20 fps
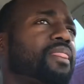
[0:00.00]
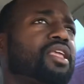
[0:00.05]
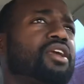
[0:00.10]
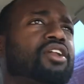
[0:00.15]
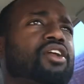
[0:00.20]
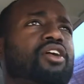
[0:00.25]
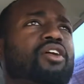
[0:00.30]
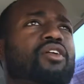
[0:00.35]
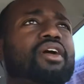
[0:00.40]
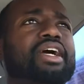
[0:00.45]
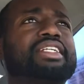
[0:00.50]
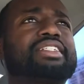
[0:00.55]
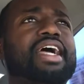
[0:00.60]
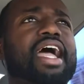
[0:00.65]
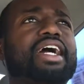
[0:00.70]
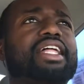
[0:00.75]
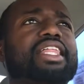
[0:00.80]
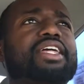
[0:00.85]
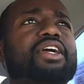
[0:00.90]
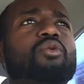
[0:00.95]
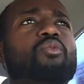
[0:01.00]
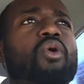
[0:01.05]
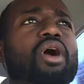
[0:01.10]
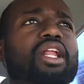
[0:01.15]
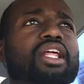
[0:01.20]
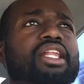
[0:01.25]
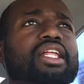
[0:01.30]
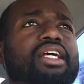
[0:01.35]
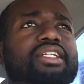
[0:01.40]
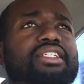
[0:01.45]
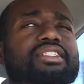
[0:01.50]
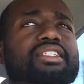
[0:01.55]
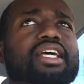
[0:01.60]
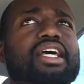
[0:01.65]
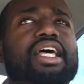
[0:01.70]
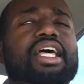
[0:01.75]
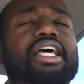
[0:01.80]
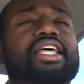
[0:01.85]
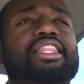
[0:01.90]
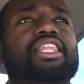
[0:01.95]
you know, exactly what it is.
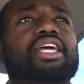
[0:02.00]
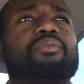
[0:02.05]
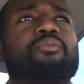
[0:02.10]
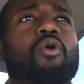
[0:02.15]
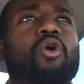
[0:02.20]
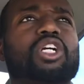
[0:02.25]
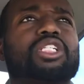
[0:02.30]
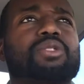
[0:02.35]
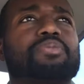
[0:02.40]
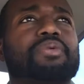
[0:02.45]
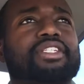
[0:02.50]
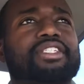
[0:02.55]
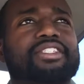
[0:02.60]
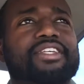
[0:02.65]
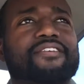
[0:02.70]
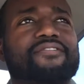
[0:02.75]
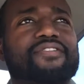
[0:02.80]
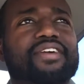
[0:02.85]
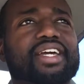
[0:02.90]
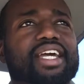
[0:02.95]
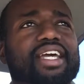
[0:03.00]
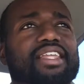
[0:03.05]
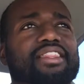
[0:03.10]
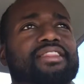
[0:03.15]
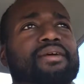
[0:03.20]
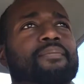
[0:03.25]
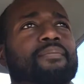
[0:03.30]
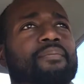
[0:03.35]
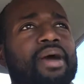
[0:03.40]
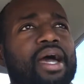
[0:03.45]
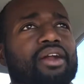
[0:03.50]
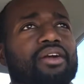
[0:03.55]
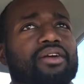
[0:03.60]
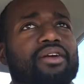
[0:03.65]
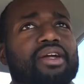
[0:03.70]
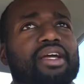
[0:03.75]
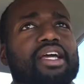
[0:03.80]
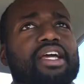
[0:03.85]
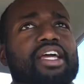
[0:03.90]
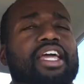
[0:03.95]
The more specific, the better.
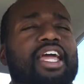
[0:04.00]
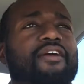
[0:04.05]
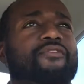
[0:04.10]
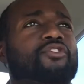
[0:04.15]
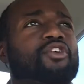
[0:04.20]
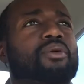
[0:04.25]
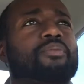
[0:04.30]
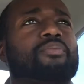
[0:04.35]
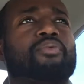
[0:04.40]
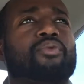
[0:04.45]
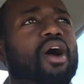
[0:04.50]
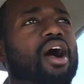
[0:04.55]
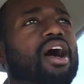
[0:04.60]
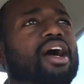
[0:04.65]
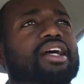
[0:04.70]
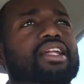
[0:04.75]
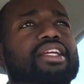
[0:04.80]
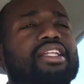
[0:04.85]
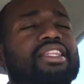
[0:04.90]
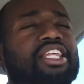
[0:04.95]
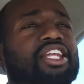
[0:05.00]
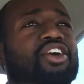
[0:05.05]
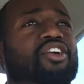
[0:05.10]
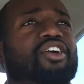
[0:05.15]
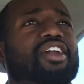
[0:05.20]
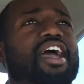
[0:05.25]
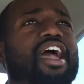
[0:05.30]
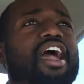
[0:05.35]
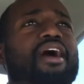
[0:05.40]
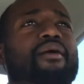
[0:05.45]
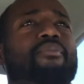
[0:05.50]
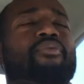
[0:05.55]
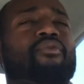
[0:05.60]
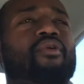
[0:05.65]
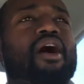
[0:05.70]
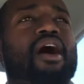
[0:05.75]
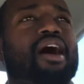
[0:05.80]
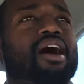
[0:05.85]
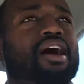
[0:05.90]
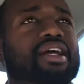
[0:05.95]
If you're broad, then you're going to have
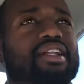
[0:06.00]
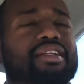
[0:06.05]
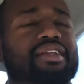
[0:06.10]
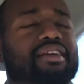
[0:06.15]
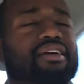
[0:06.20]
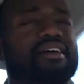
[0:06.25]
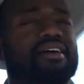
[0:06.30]
broad